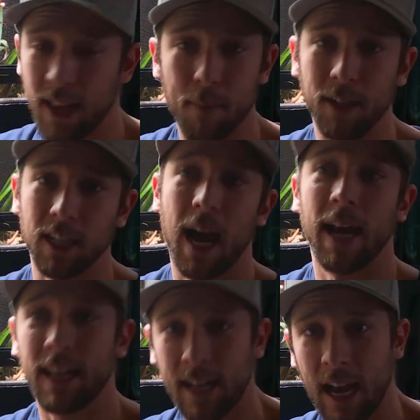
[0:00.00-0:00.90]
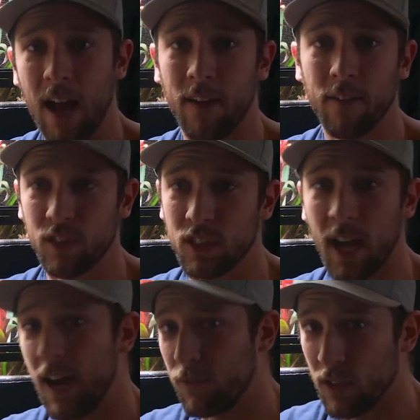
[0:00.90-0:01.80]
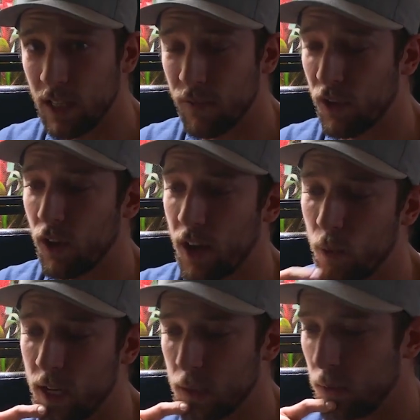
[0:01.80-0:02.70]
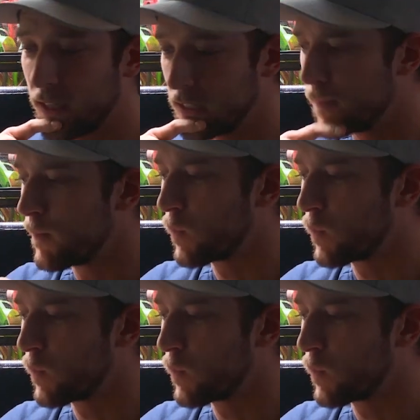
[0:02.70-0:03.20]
That means I can kind of have a sigh of relief in a lot of ways, because